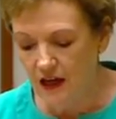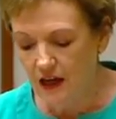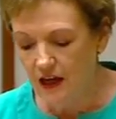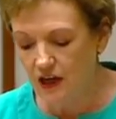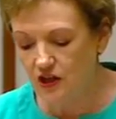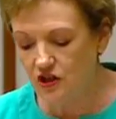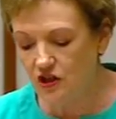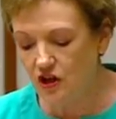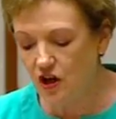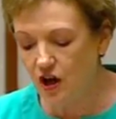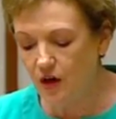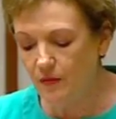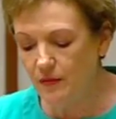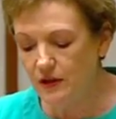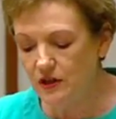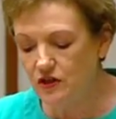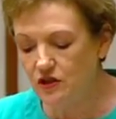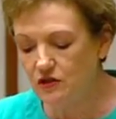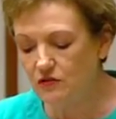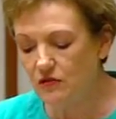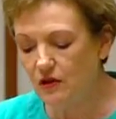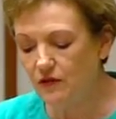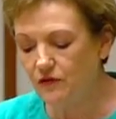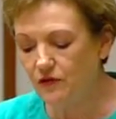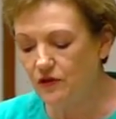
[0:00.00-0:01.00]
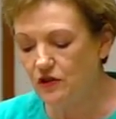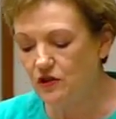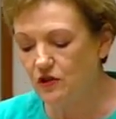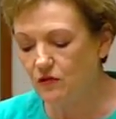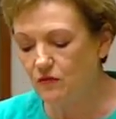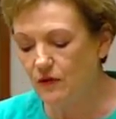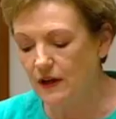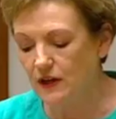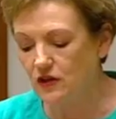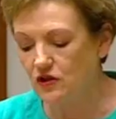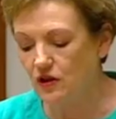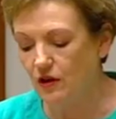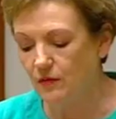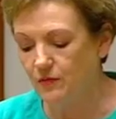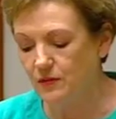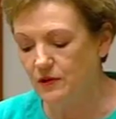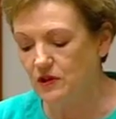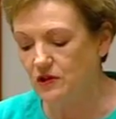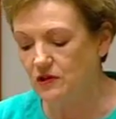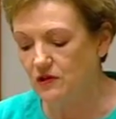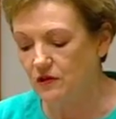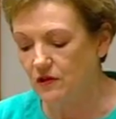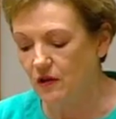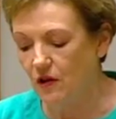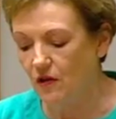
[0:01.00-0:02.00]
His comments are often direct
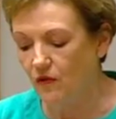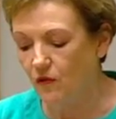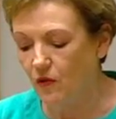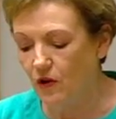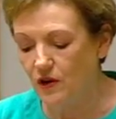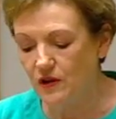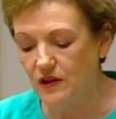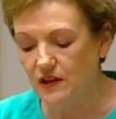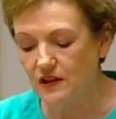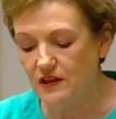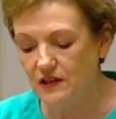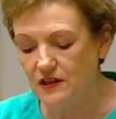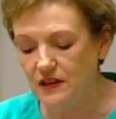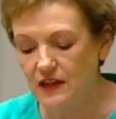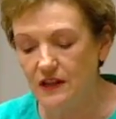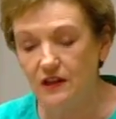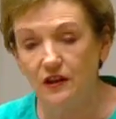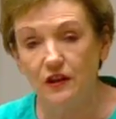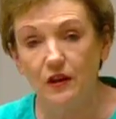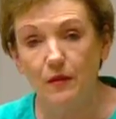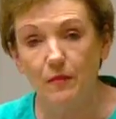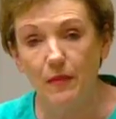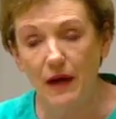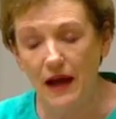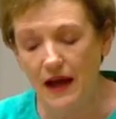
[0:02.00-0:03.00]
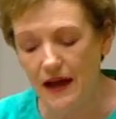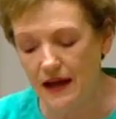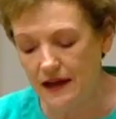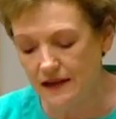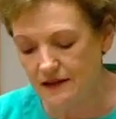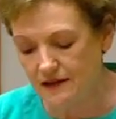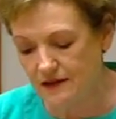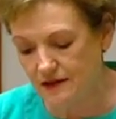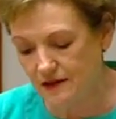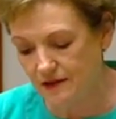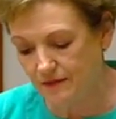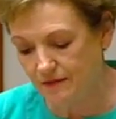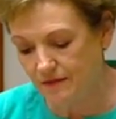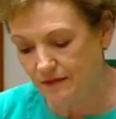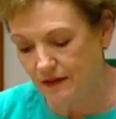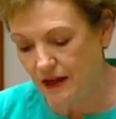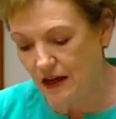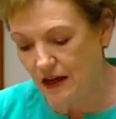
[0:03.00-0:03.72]
opposite of what he has said in the past.